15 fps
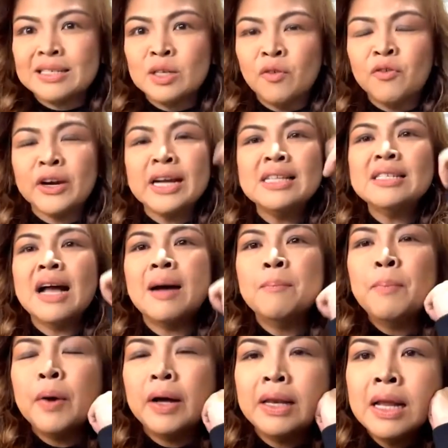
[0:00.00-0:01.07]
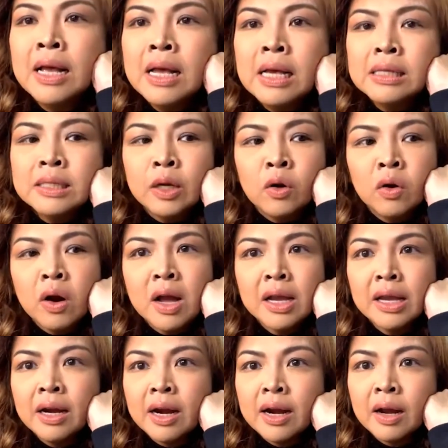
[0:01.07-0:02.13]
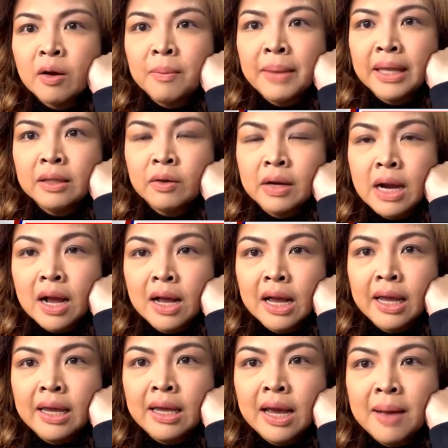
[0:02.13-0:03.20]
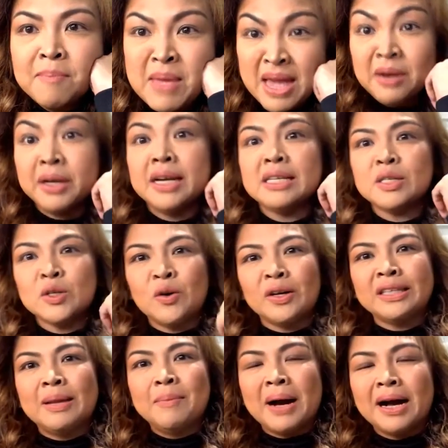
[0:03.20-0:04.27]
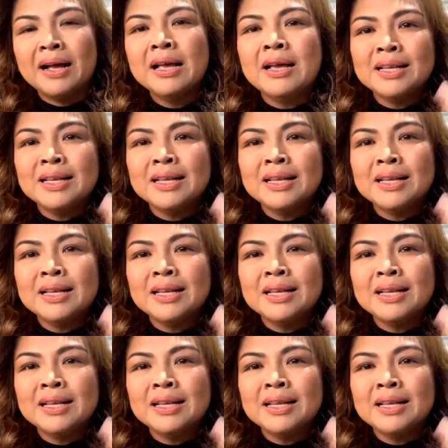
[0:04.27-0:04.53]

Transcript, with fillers: So for example, siguro ang i-recommend ko lang kay Mayor Isko, di ba?